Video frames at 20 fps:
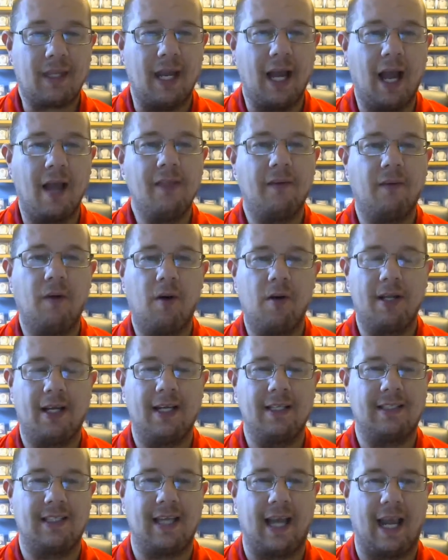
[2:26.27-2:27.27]
on the road
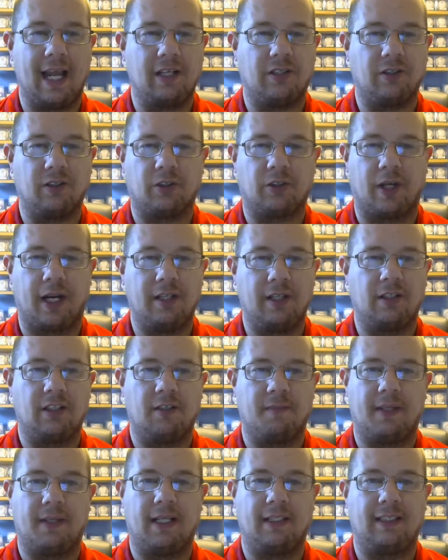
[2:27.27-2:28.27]
against the Angels. The Angels
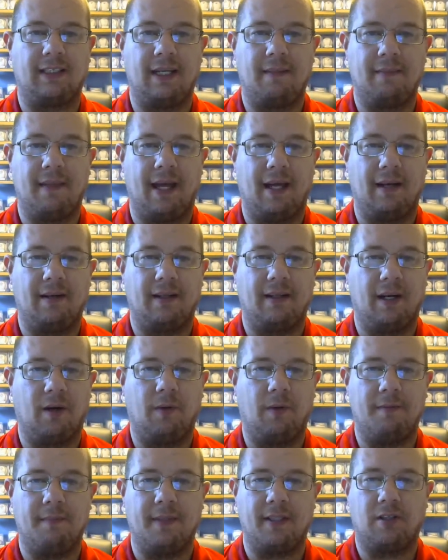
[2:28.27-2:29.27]
have been a team that you know
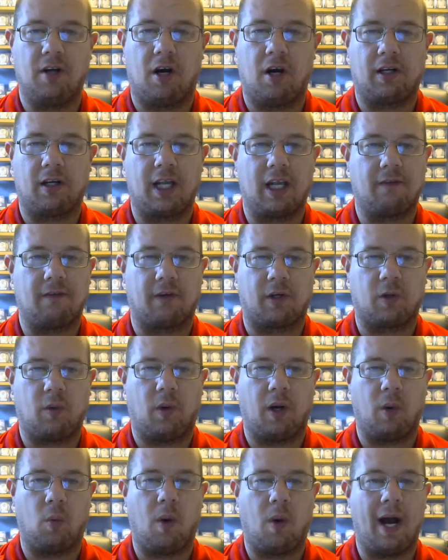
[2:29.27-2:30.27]
we've been targeting for
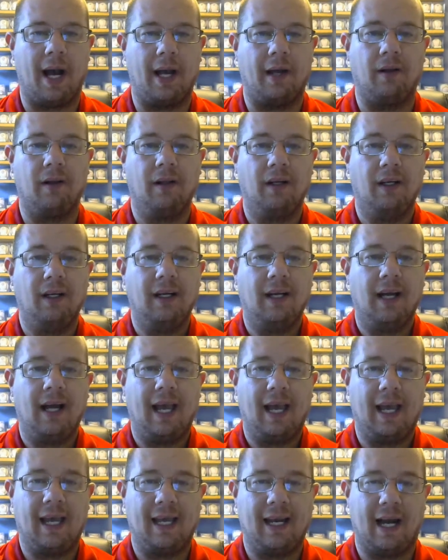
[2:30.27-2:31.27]
quite a while,
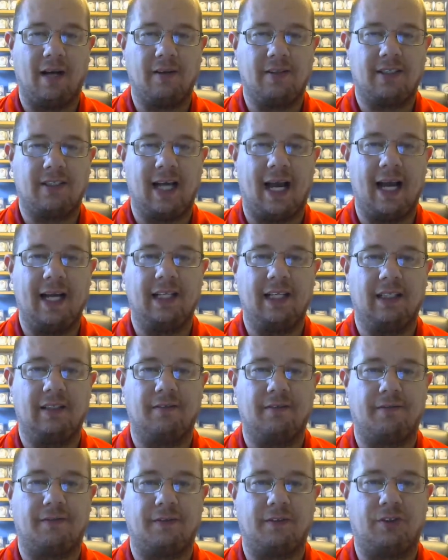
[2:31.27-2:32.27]
and outside
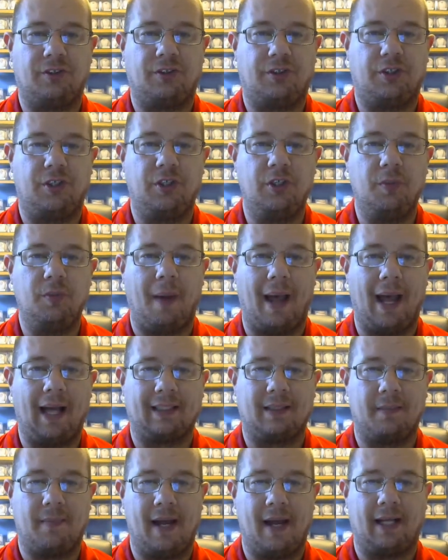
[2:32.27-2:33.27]
of two
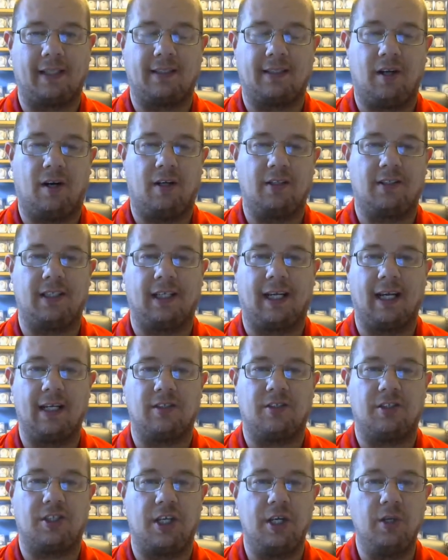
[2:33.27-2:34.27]
back-to-back starts
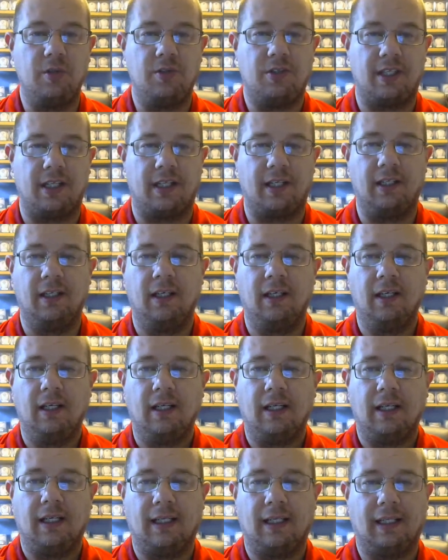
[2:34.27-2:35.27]
against Houston
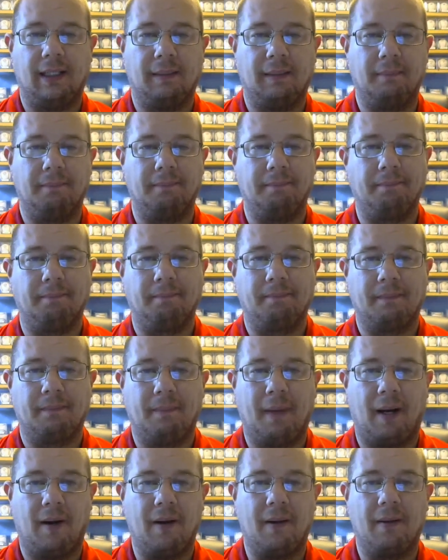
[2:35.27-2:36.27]
um,
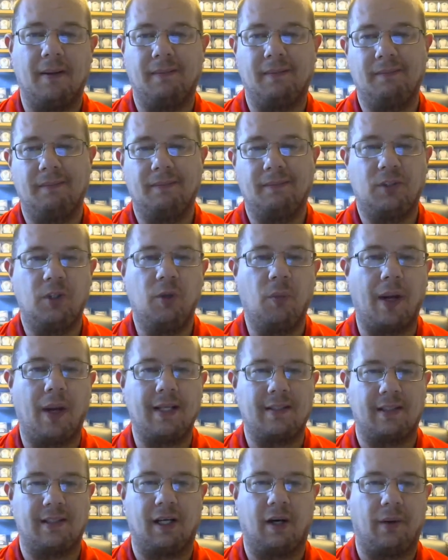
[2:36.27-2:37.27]
about a, uh, two
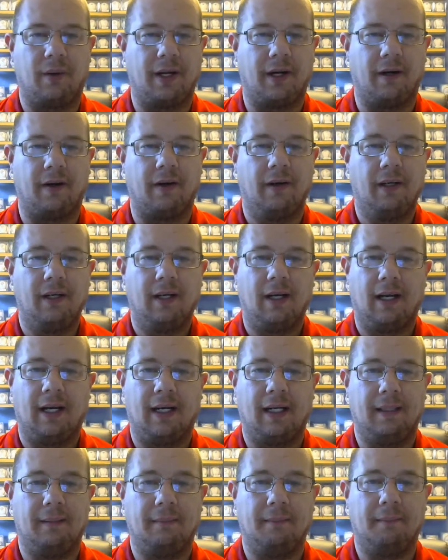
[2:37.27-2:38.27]
weeks ago here,
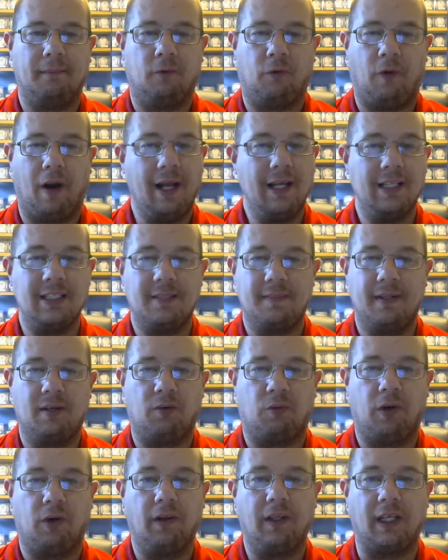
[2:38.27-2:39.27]
um, Ray has
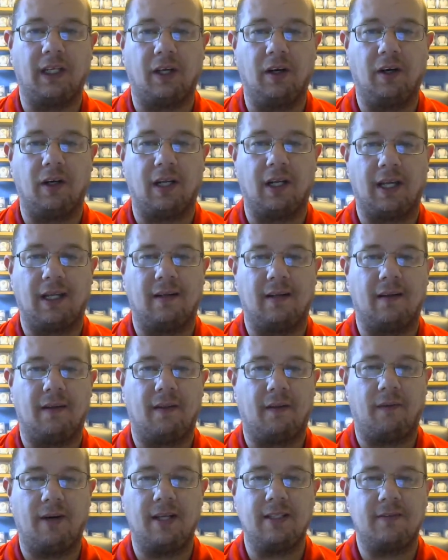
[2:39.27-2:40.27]
been really good,
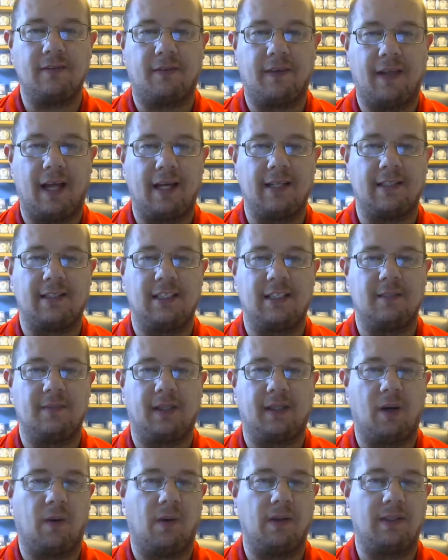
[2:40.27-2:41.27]
and the reason for that is he's
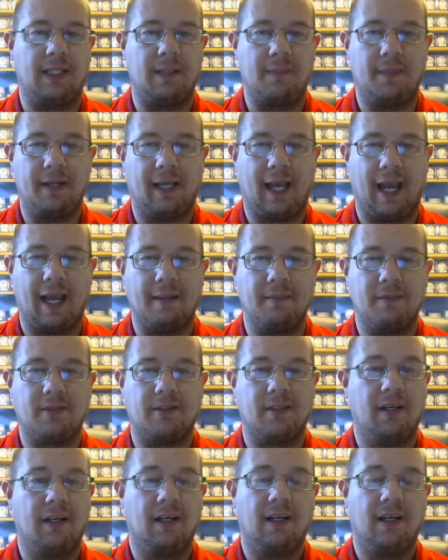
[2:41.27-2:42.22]
been going deep in games,